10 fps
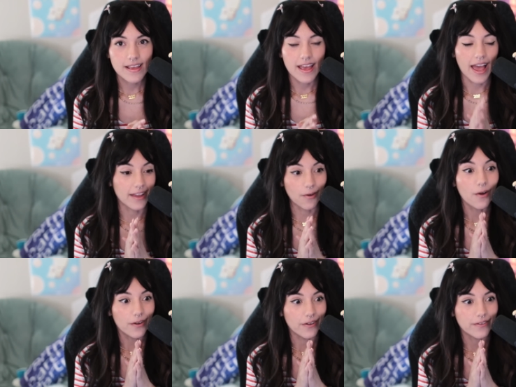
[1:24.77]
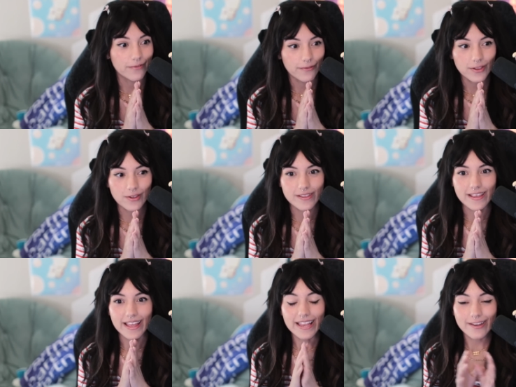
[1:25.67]
At all, which is
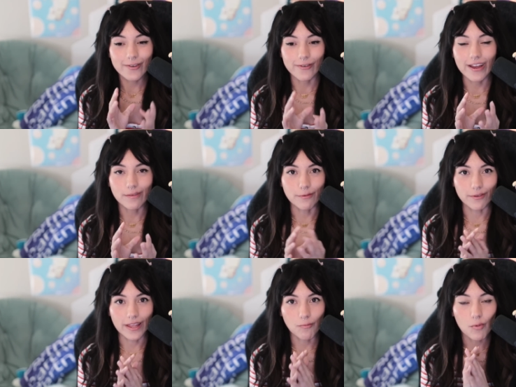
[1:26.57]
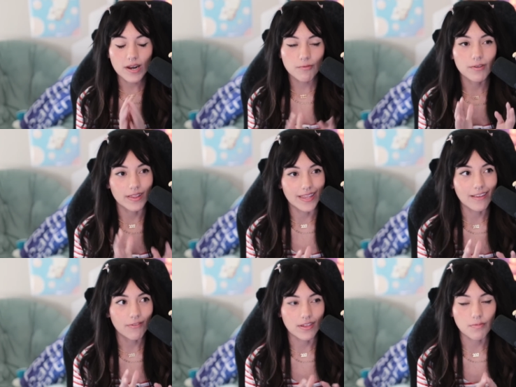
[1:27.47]
incredible. Like, what a
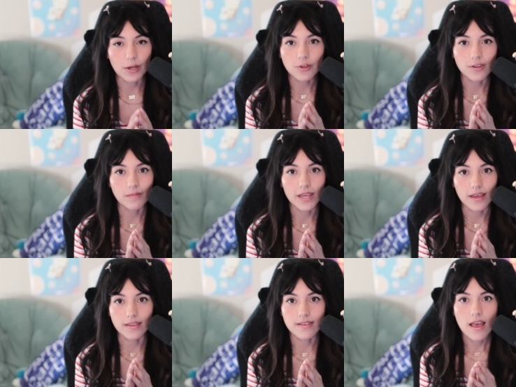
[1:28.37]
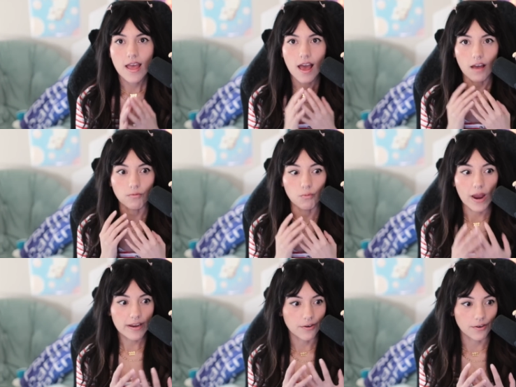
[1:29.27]
relief, especially because of
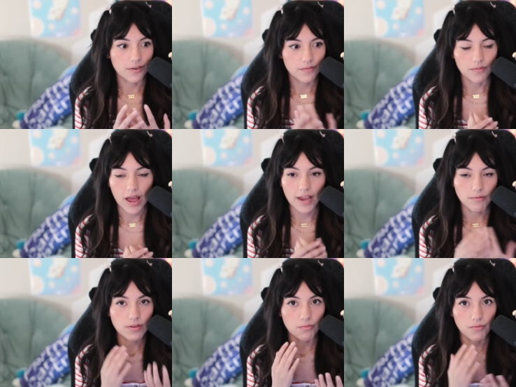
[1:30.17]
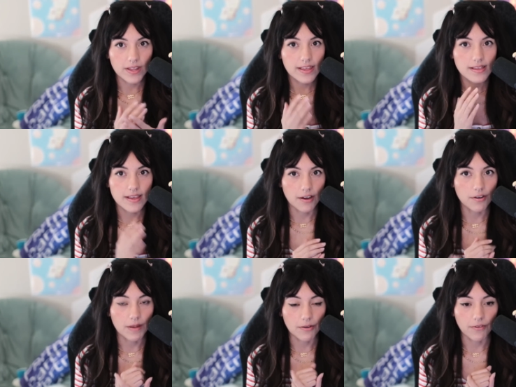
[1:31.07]
Wrecker. I was really scared
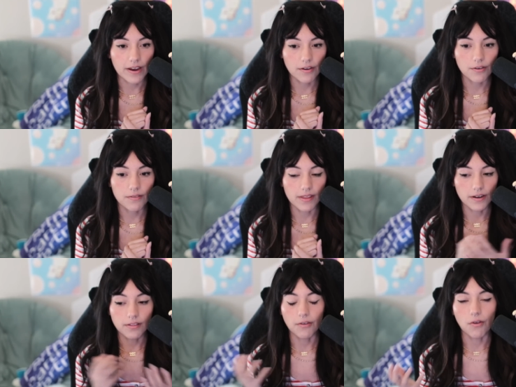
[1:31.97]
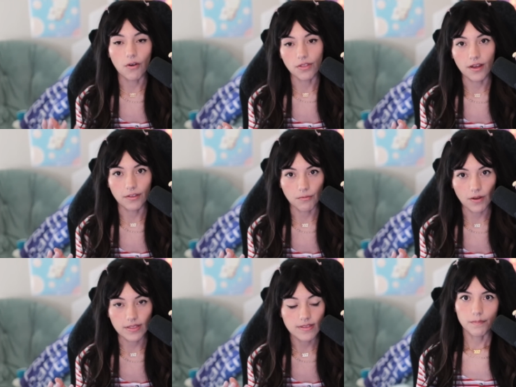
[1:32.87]
about Wrecker, let alone all the other
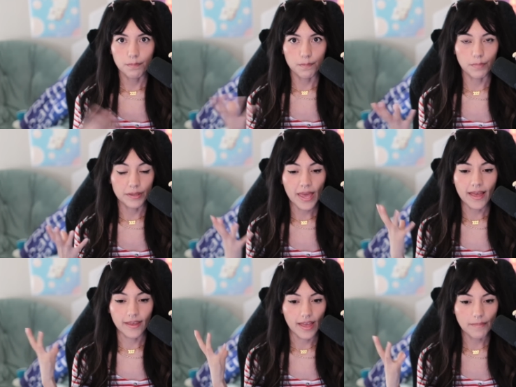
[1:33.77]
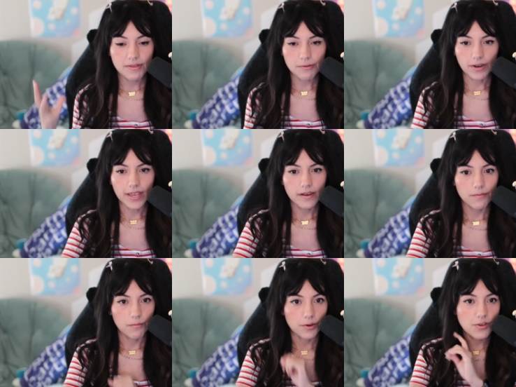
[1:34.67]
ones. But yeah, episode 8,
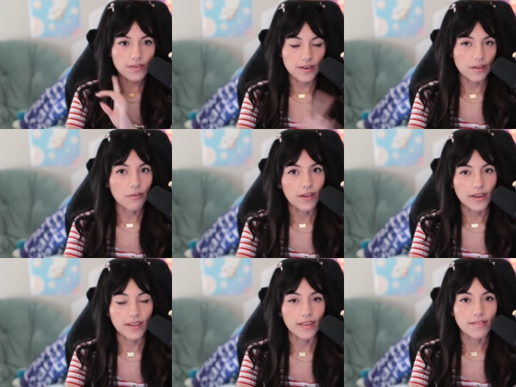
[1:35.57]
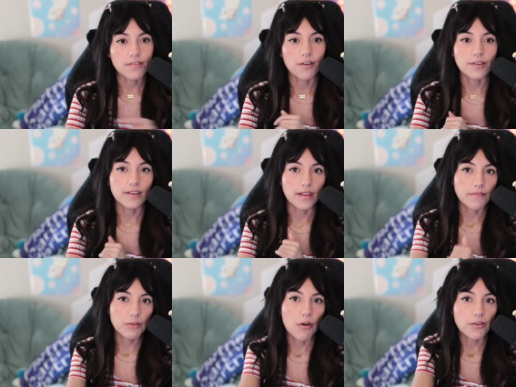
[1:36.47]
we're just gonna go ahead and get started.
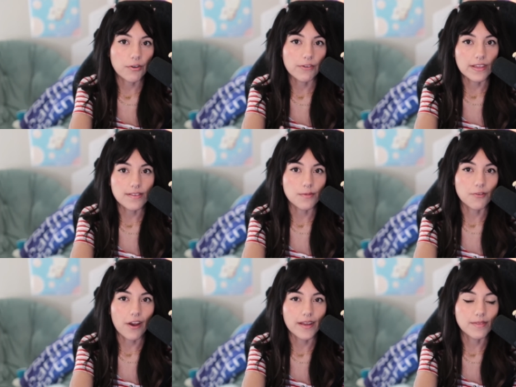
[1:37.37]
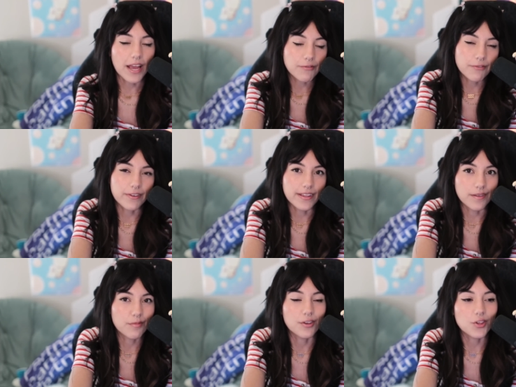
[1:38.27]
If you aren't already subscribed, I would really
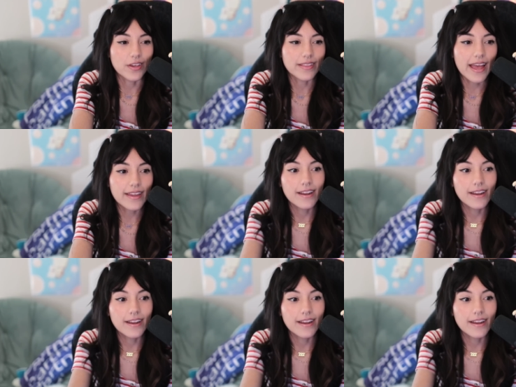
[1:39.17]
appreciate that.